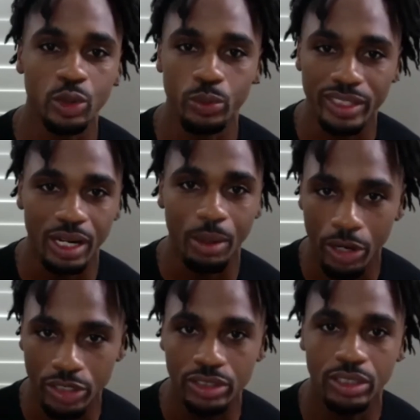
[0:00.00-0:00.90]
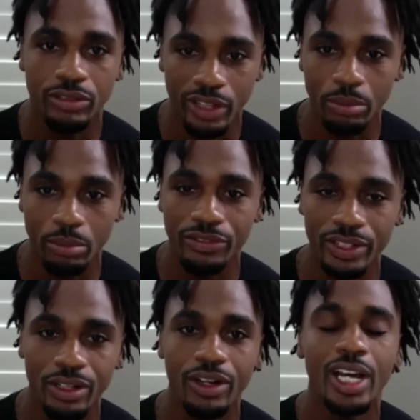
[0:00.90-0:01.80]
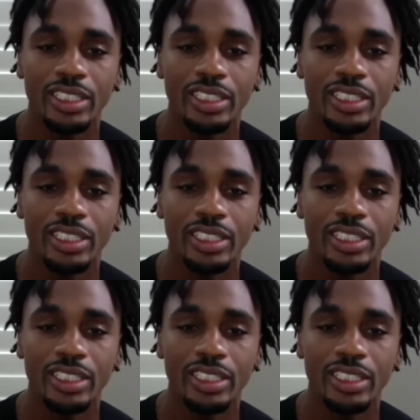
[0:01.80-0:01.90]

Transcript: within a personal development field,